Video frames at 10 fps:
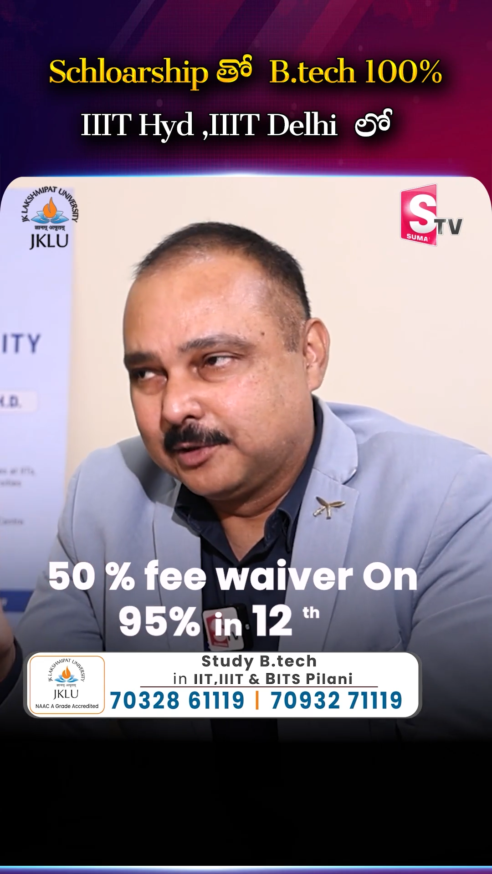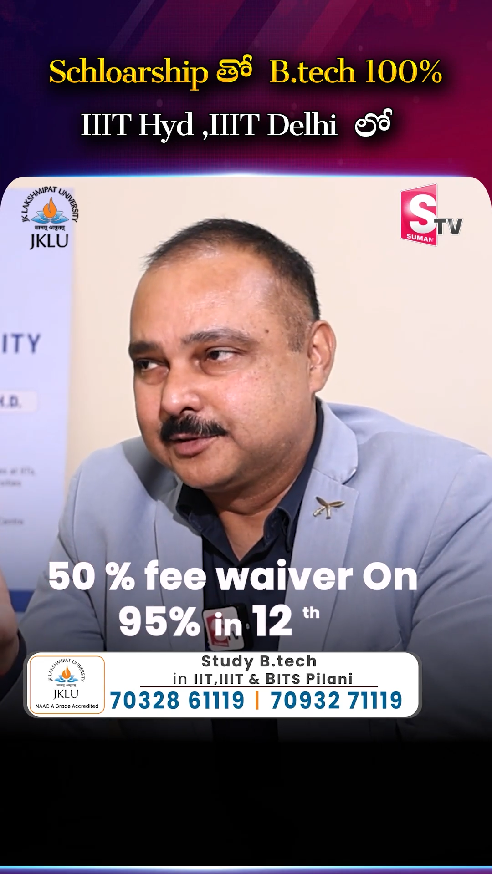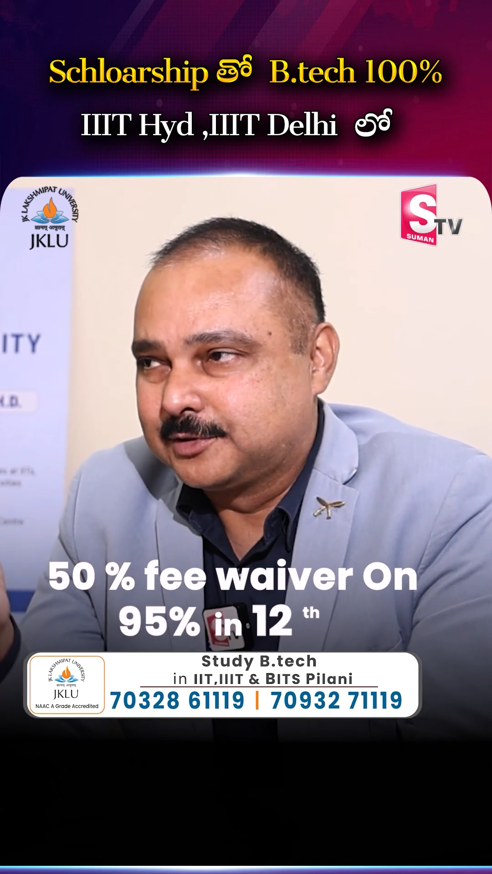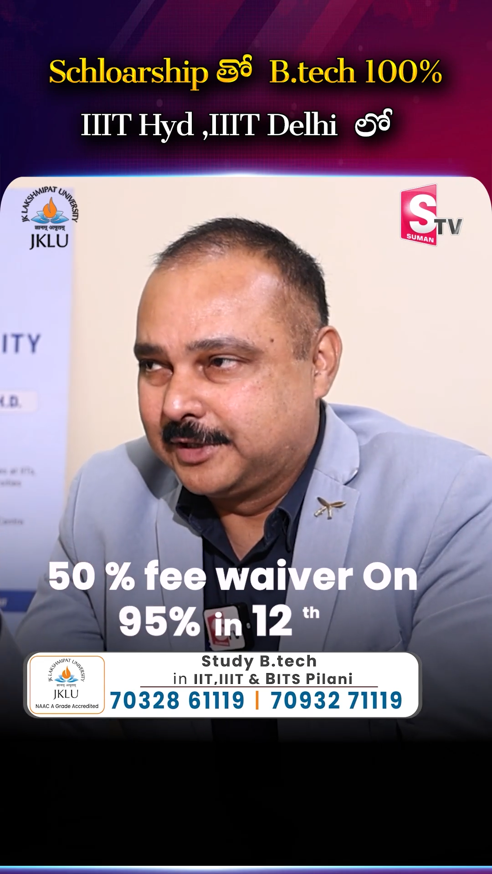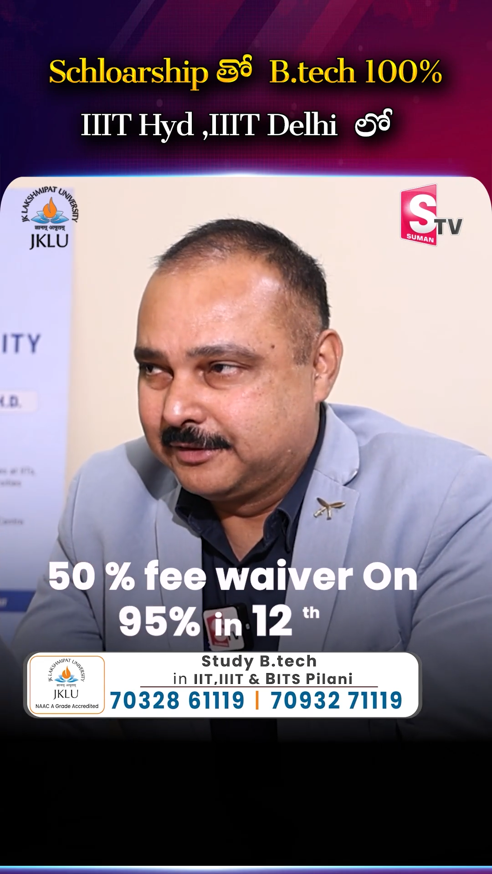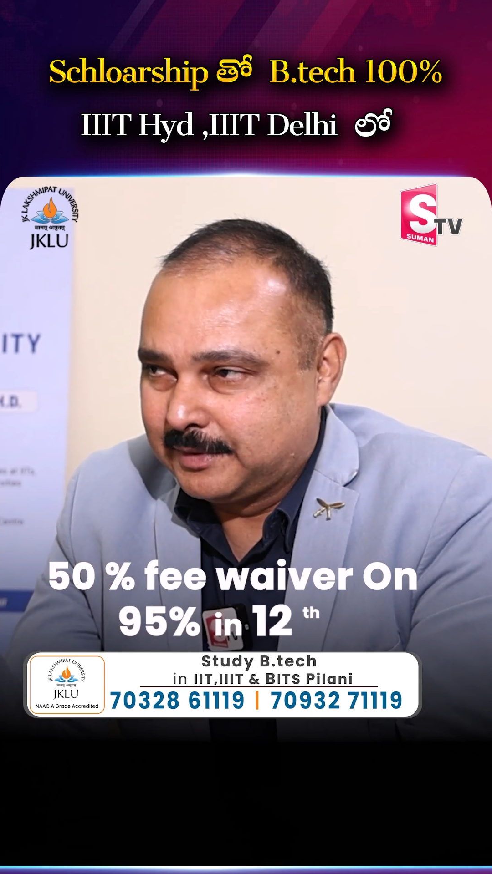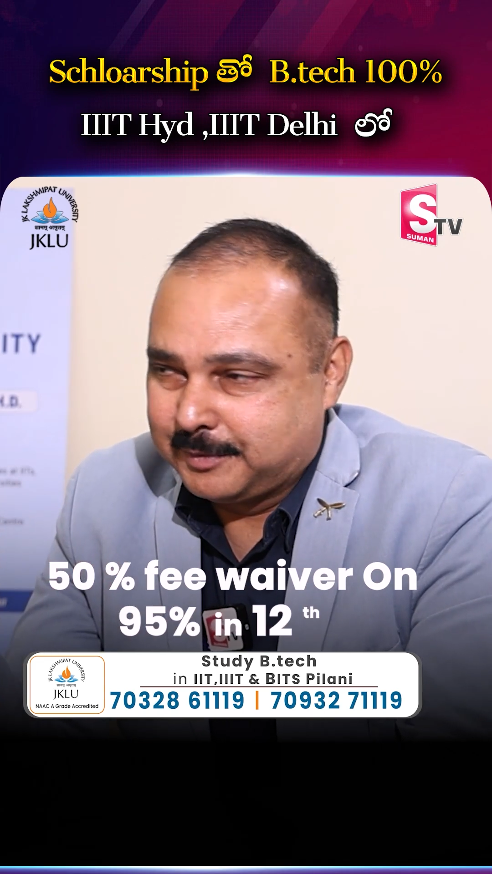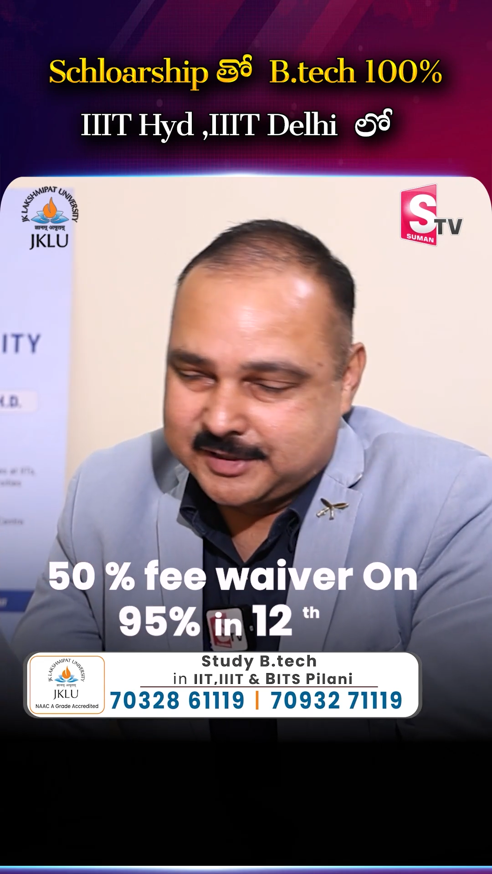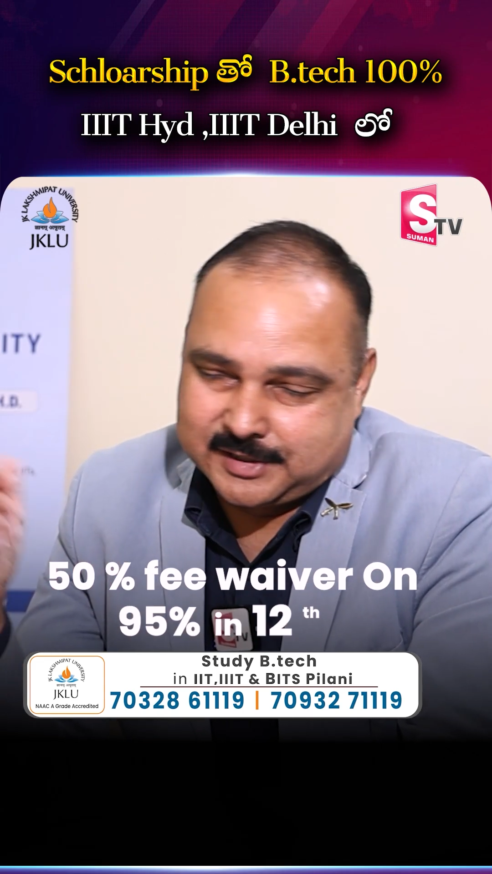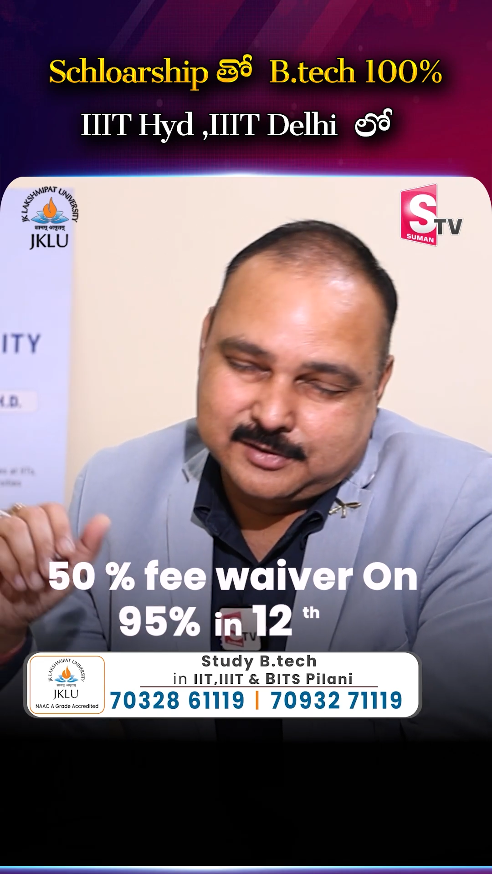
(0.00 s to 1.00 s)
also, if a
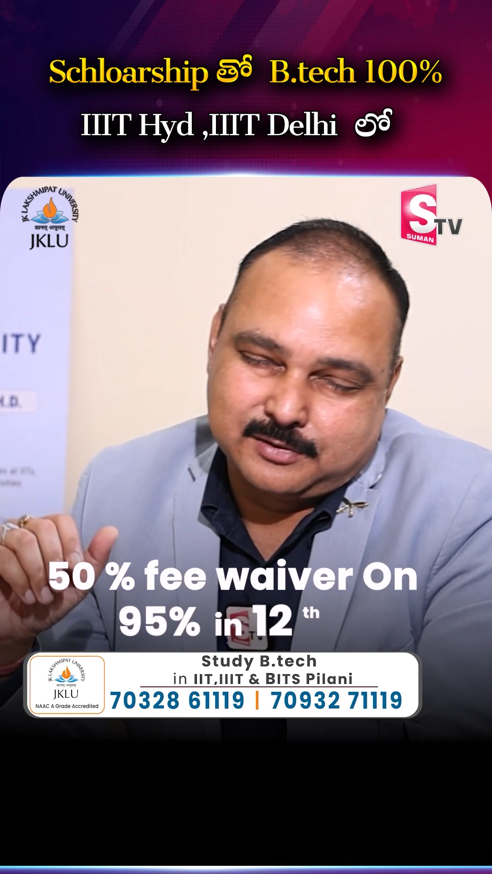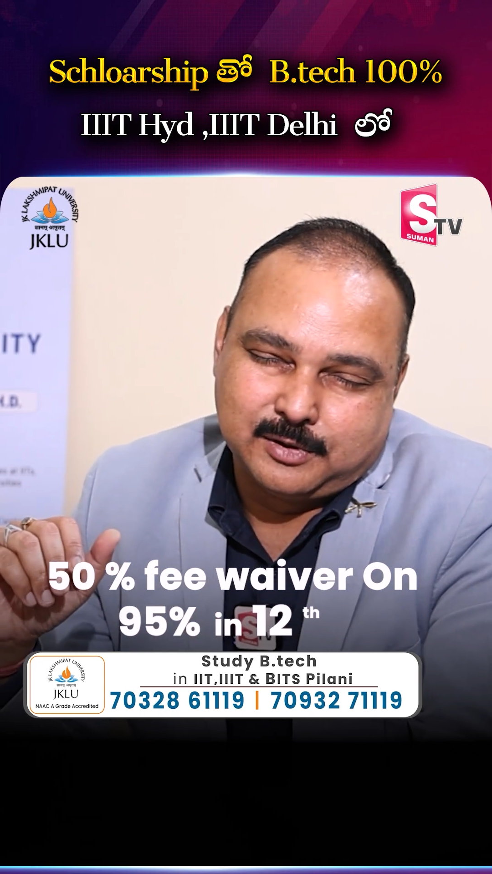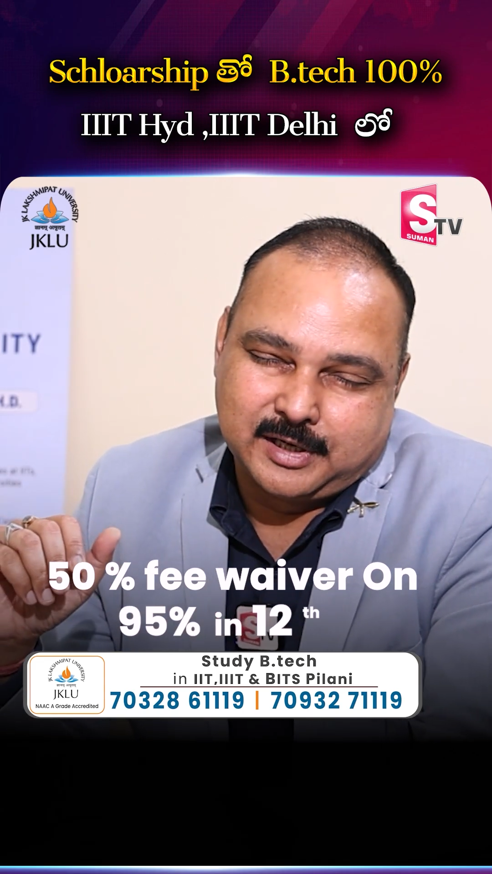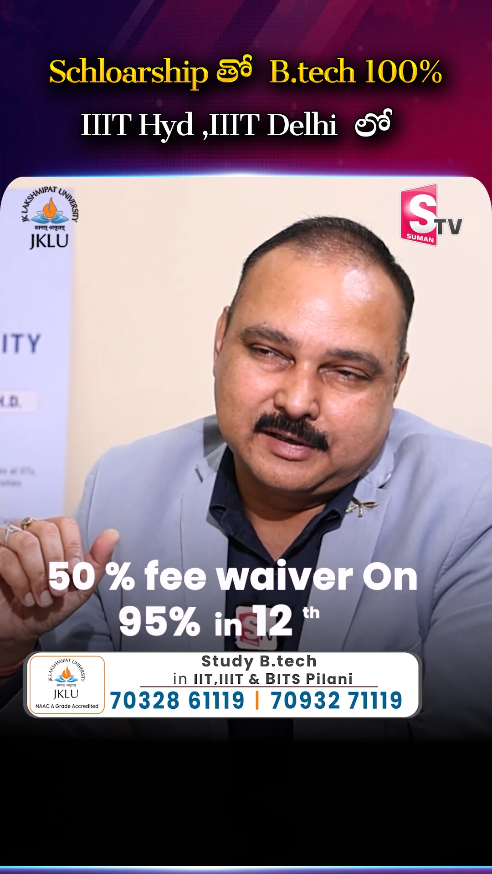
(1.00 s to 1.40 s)
person score